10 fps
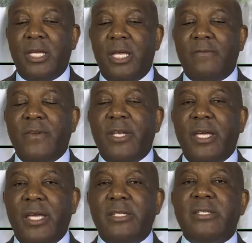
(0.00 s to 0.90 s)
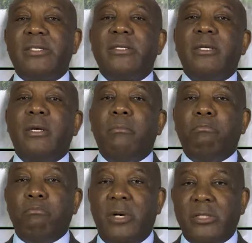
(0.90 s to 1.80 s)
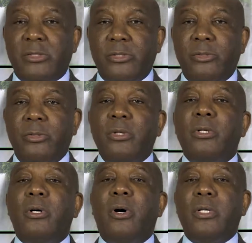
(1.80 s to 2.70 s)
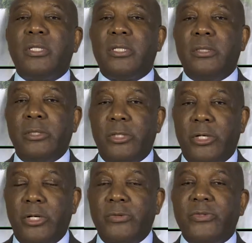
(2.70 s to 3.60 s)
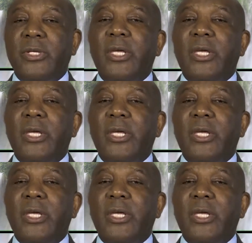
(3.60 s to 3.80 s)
If it hits muscle or nerves,